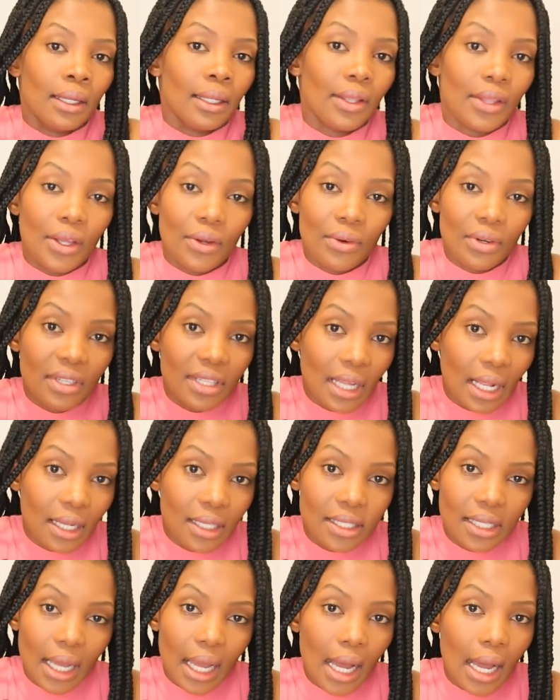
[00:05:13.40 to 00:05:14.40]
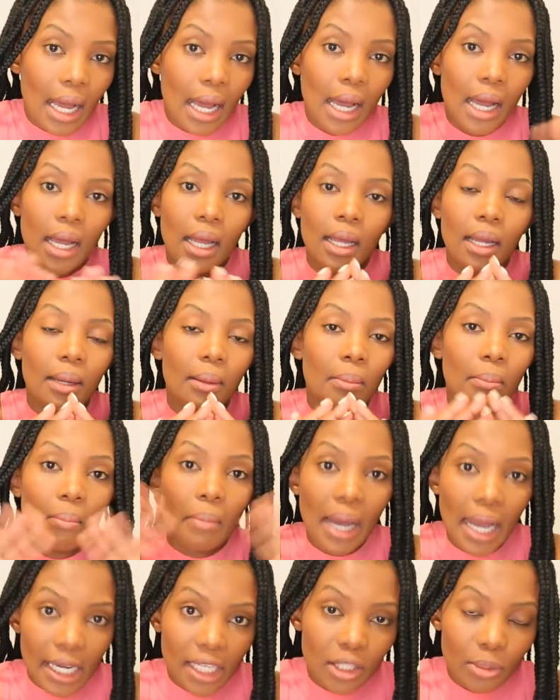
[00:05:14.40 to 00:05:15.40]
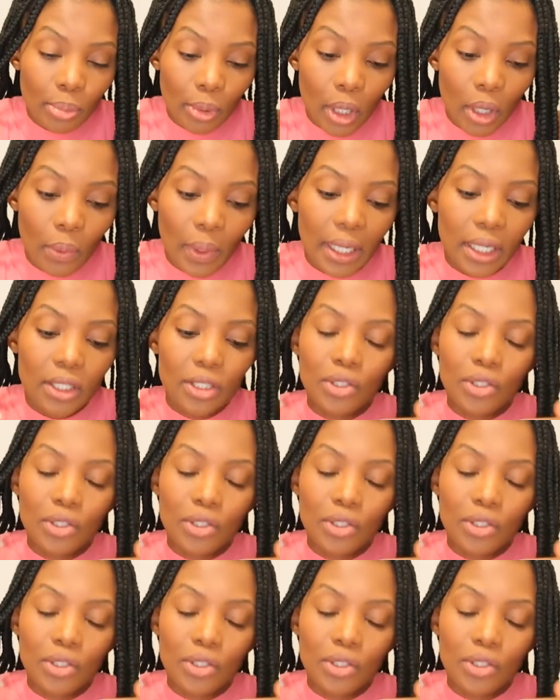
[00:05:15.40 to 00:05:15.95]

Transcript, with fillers: the results are mind blowing.